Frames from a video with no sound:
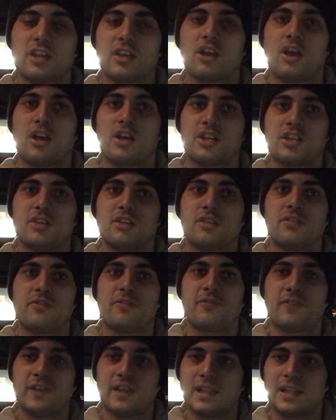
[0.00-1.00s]
to call you to
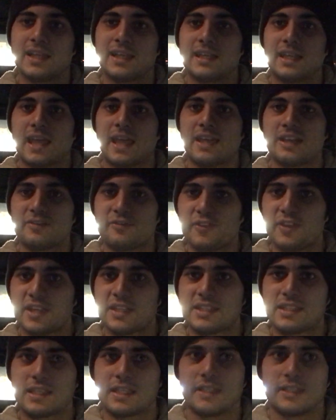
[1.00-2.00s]
fill it and
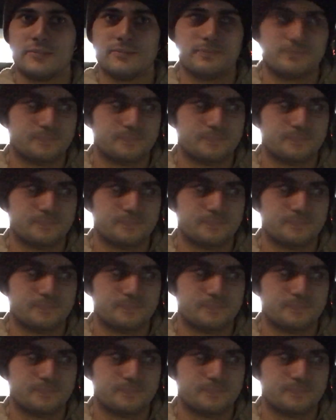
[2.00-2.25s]
fix it.